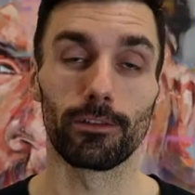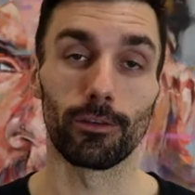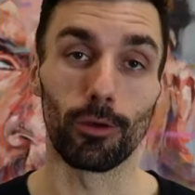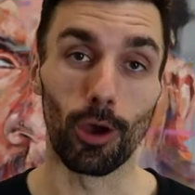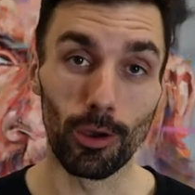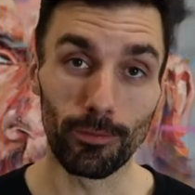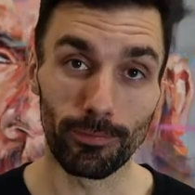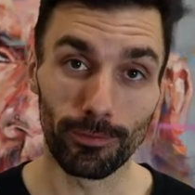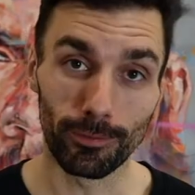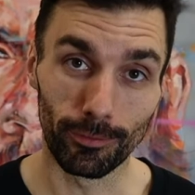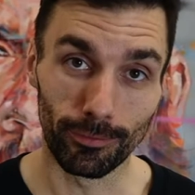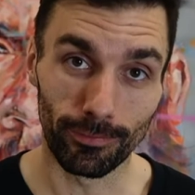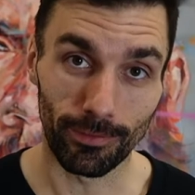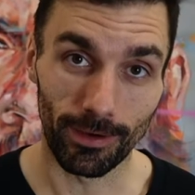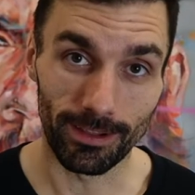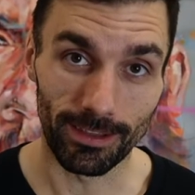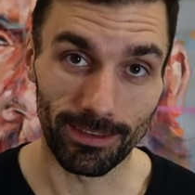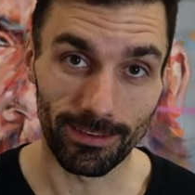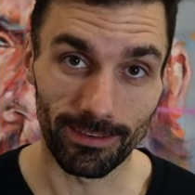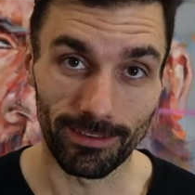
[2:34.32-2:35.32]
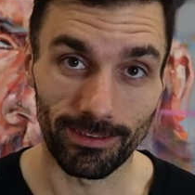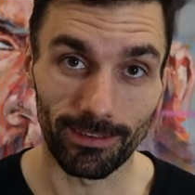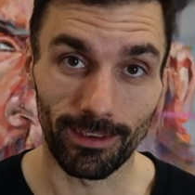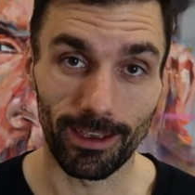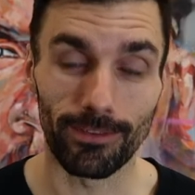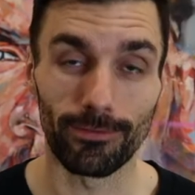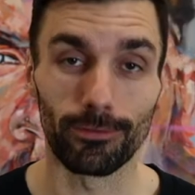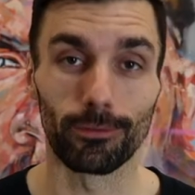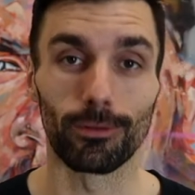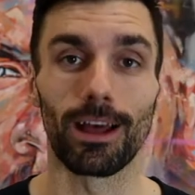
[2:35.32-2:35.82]
So hopefully you'll find this
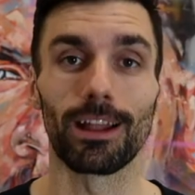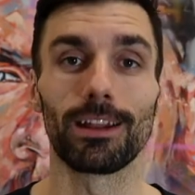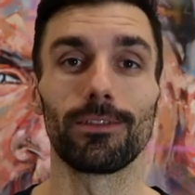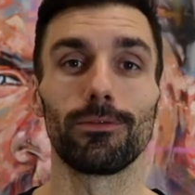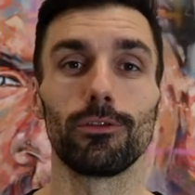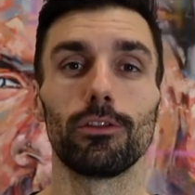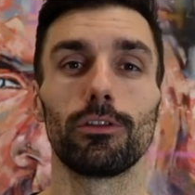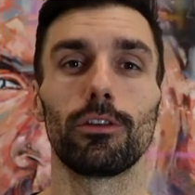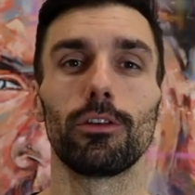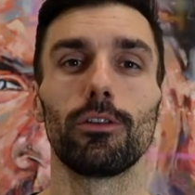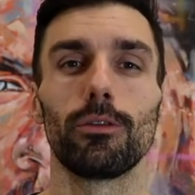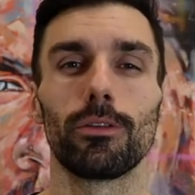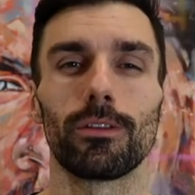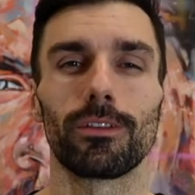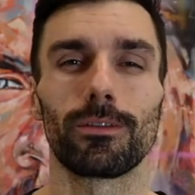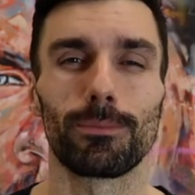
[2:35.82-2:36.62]
insightful, and if you do,